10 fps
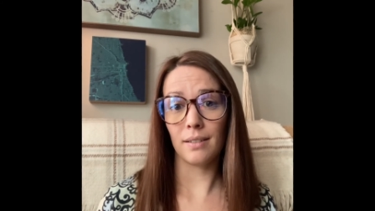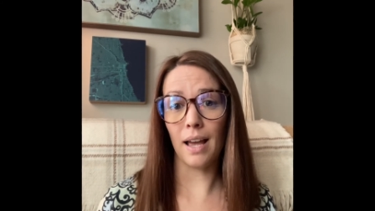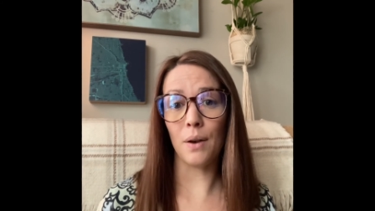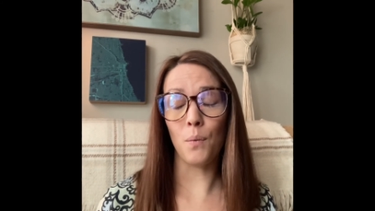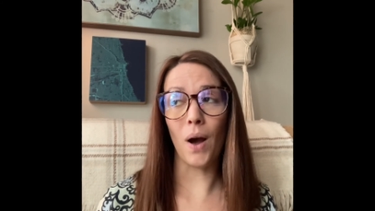
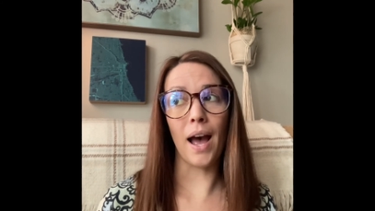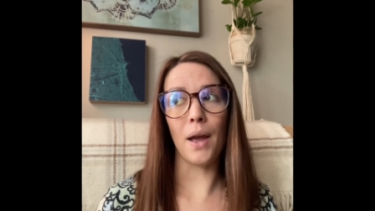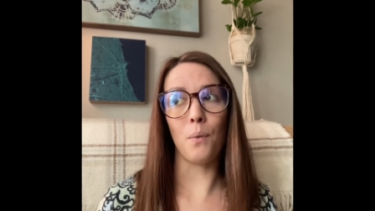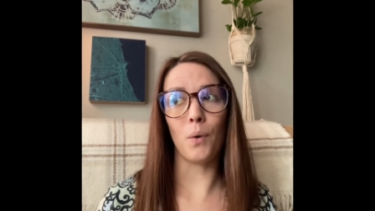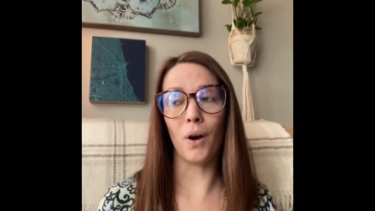and why
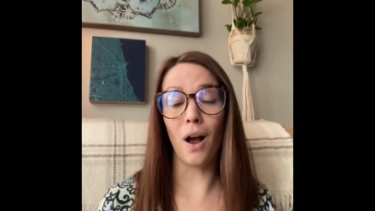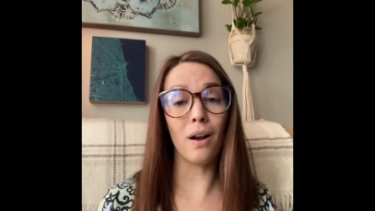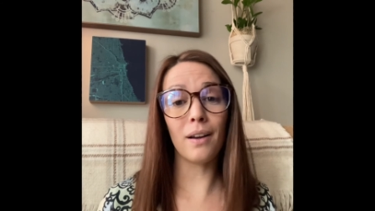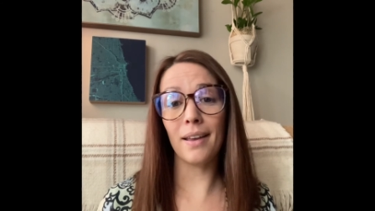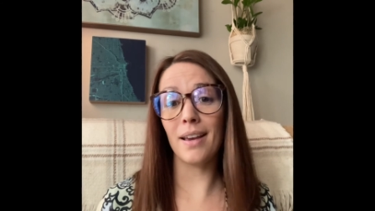we're all
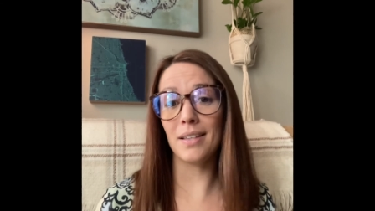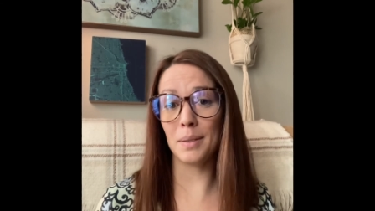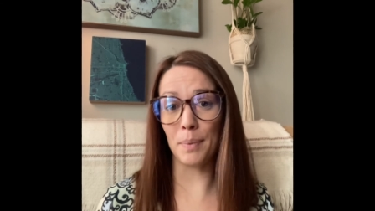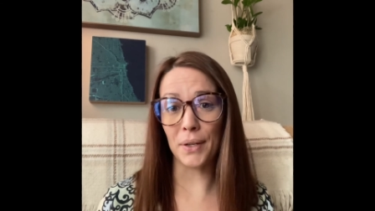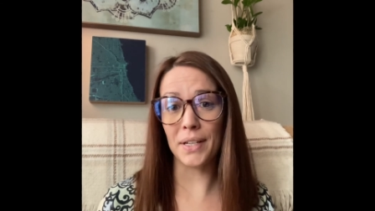going to
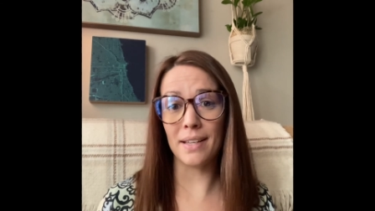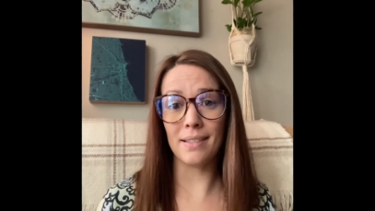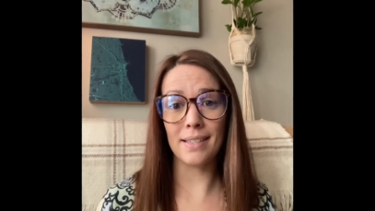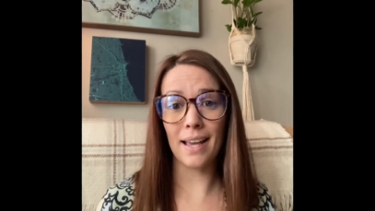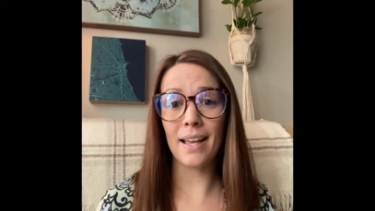
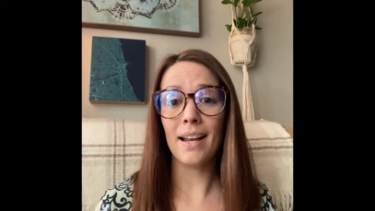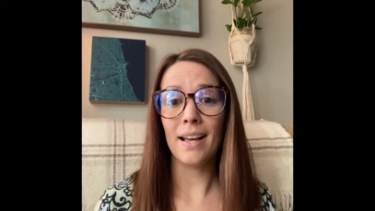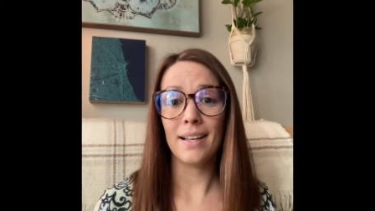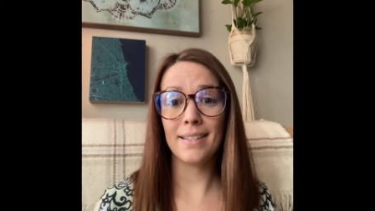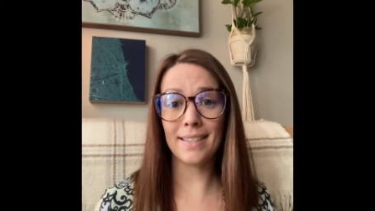experience it
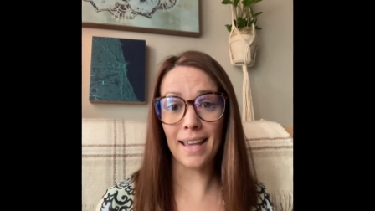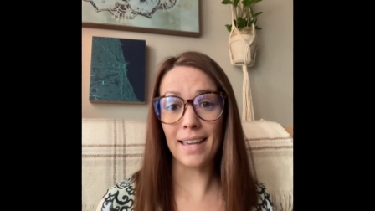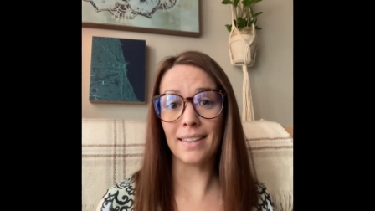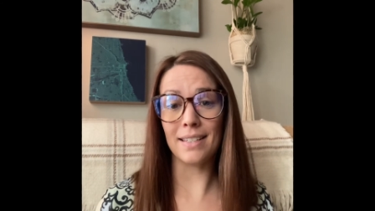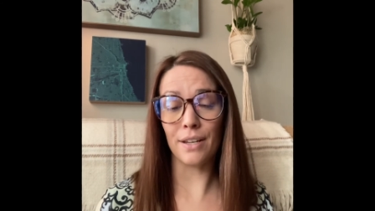
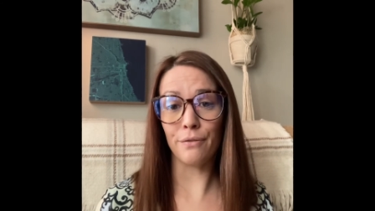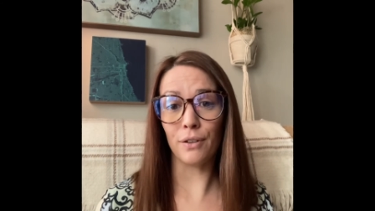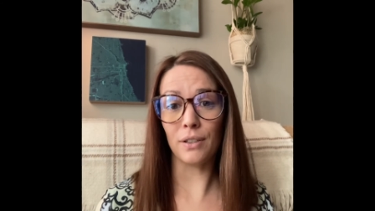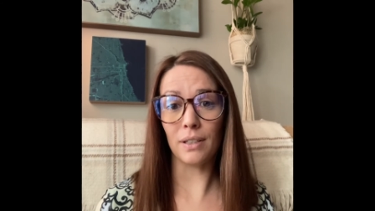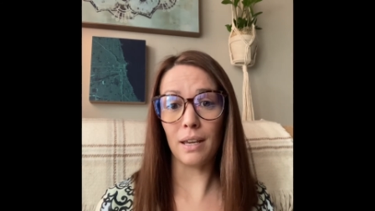slightly
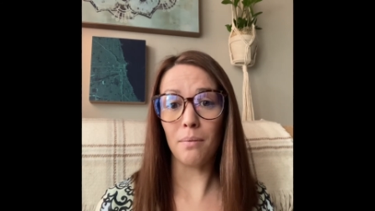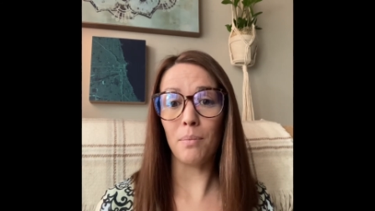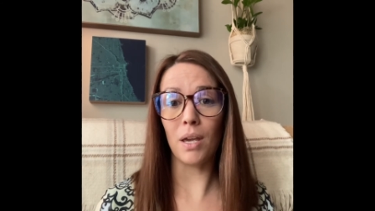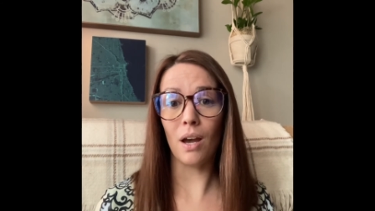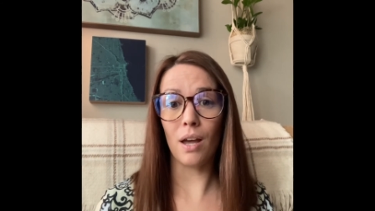differently
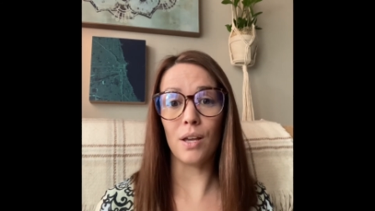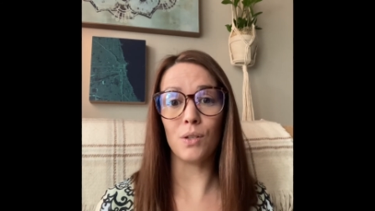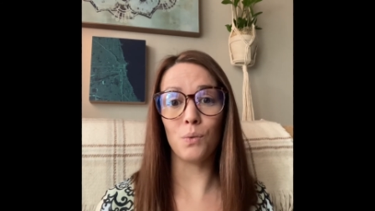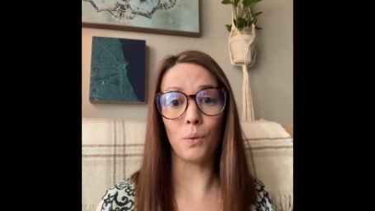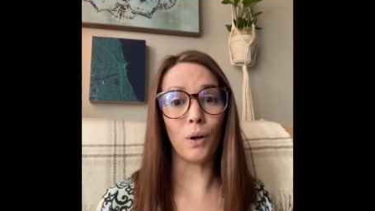
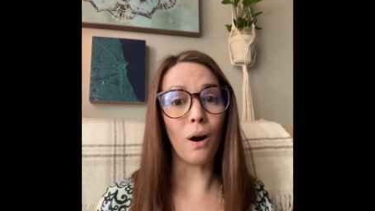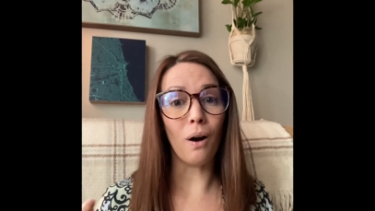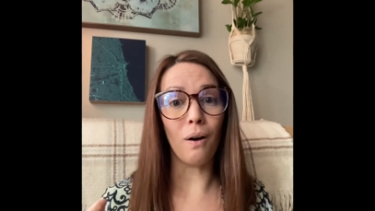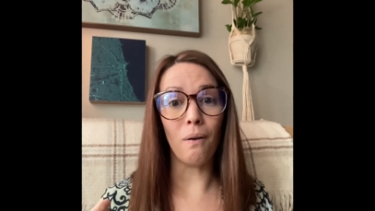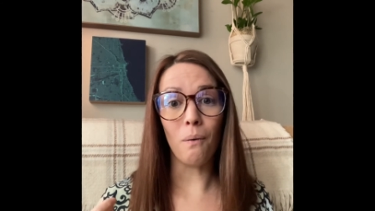because we're
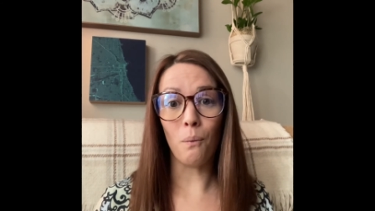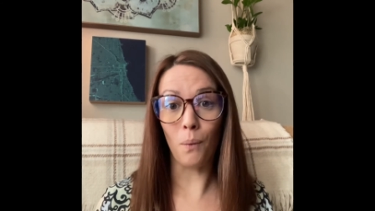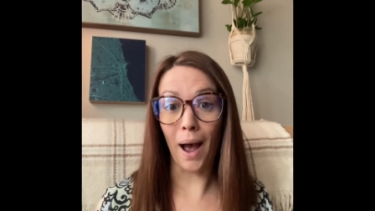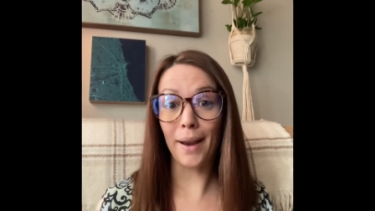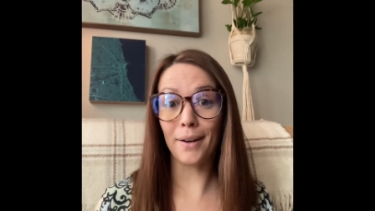all
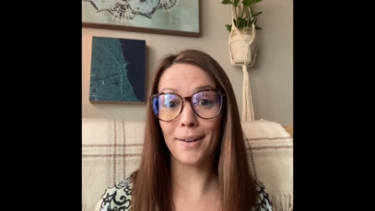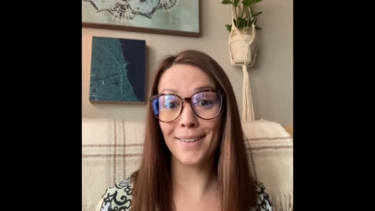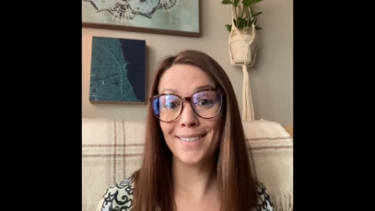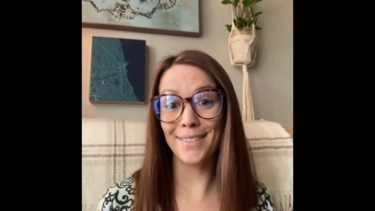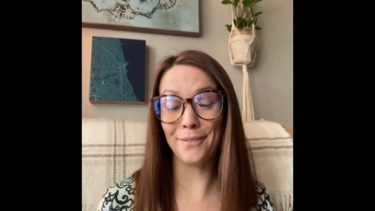wired
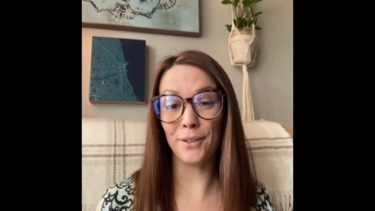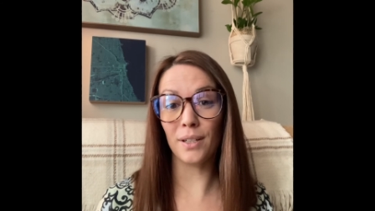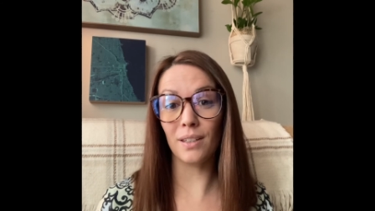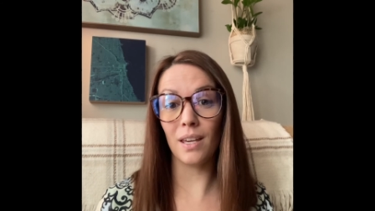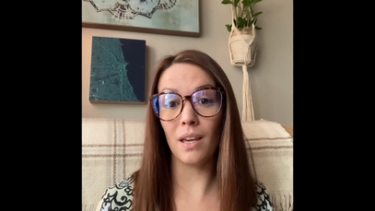
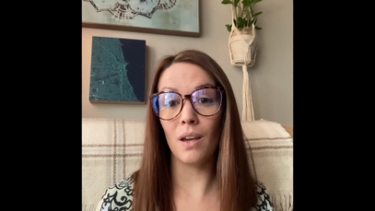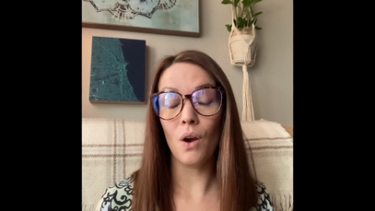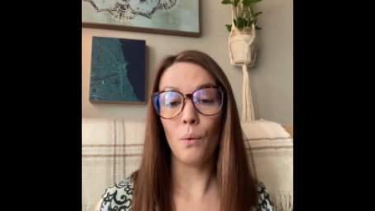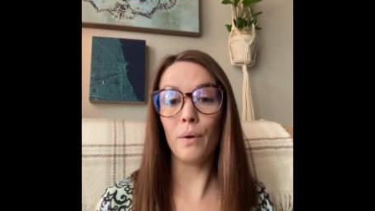differently.